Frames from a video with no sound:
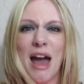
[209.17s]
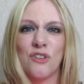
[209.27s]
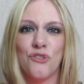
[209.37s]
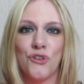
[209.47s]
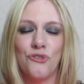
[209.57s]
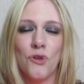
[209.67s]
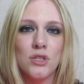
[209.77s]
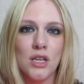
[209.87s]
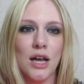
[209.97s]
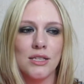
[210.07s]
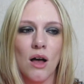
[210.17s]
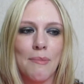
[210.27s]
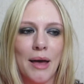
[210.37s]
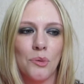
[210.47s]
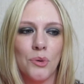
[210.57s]
back for a full size
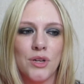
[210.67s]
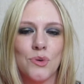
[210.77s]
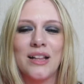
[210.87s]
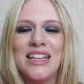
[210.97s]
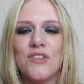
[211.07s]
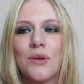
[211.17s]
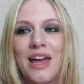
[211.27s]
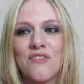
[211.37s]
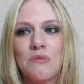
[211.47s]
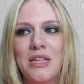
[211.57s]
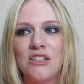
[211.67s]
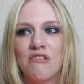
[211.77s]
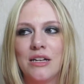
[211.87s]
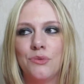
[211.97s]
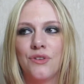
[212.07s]
iPad one as well, even though I have a mint
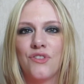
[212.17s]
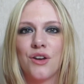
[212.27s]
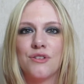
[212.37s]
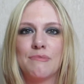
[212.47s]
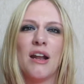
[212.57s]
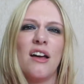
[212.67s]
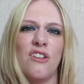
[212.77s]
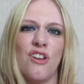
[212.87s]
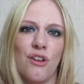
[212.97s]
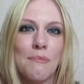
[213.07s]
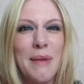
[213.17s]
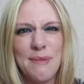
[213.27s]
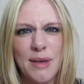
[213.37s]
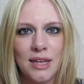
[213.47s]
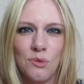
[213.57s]
green one of those, but I don't know,
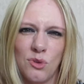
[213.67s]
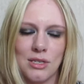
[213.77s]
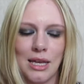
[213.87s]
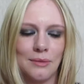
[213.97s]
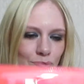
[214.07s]
maybe, we'll see.